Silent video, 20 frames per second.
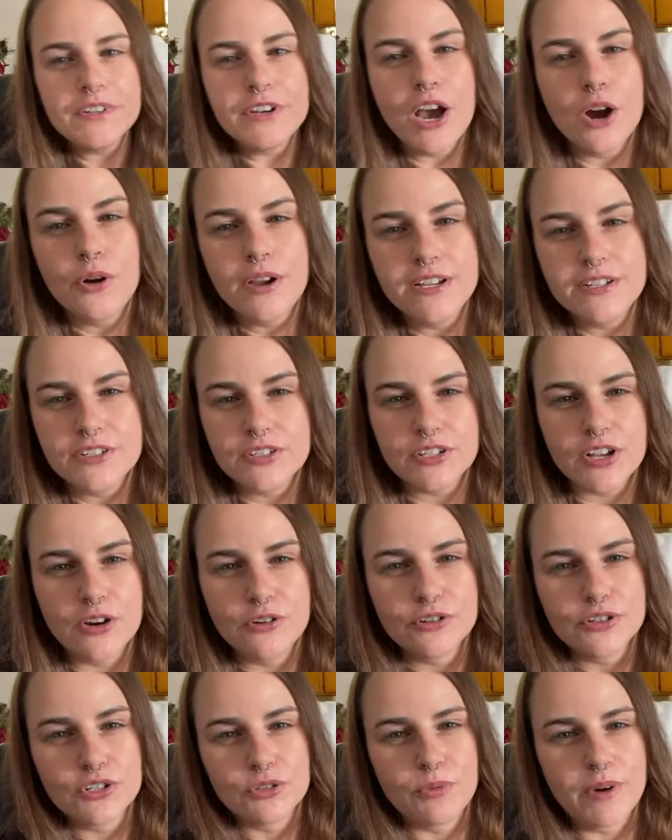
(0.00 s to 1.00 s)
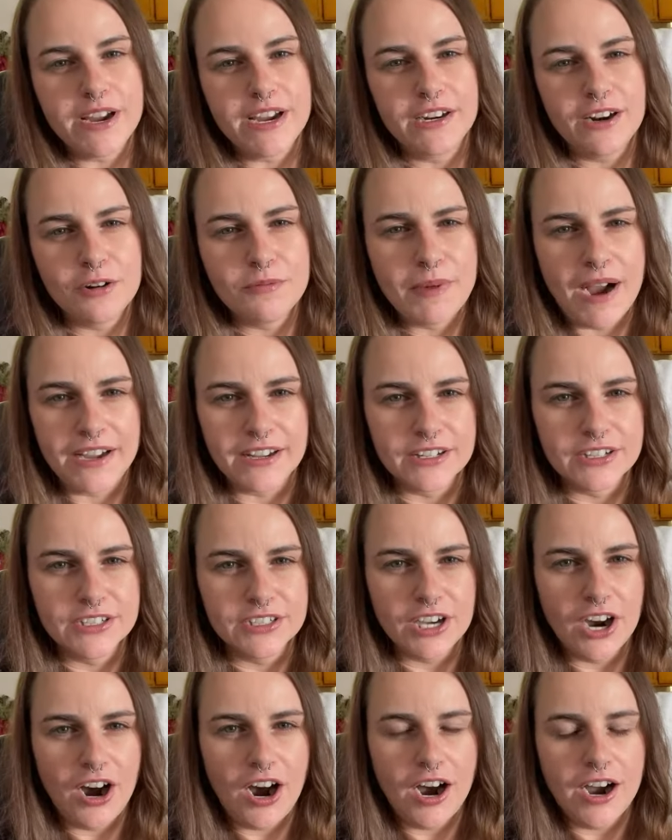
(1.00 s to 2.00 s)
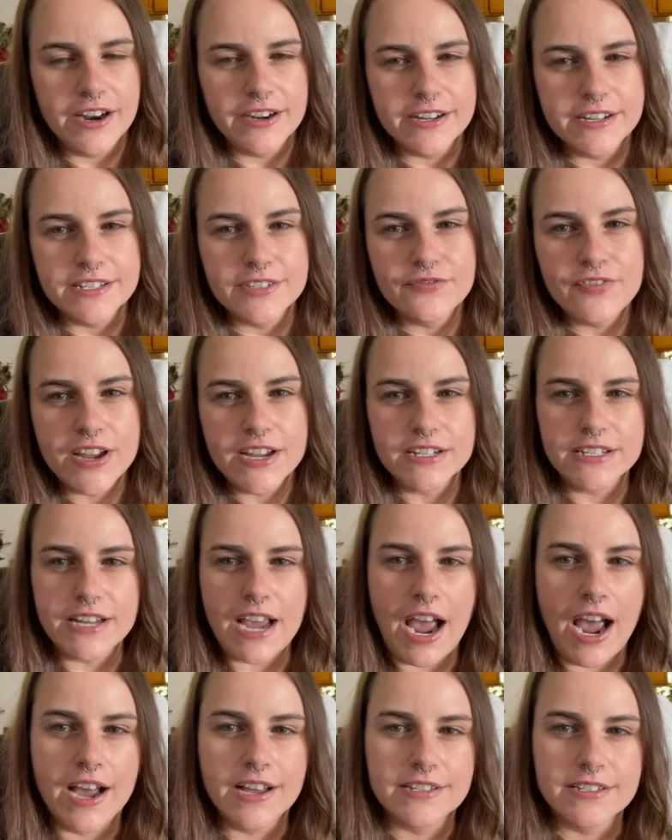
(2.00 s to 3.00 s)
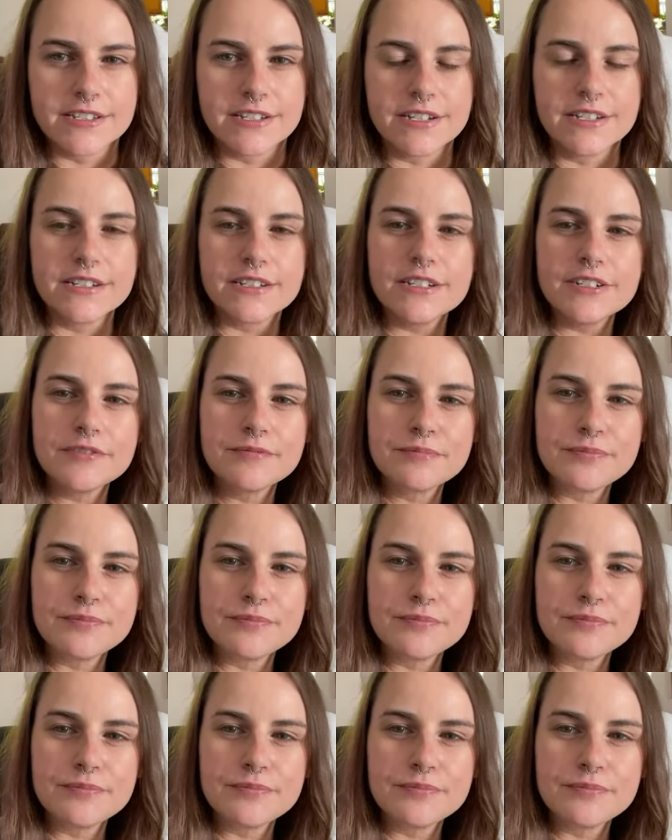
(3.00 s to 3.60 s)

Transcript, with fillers: no, he's so sweet. Oh my God, he's fantastic.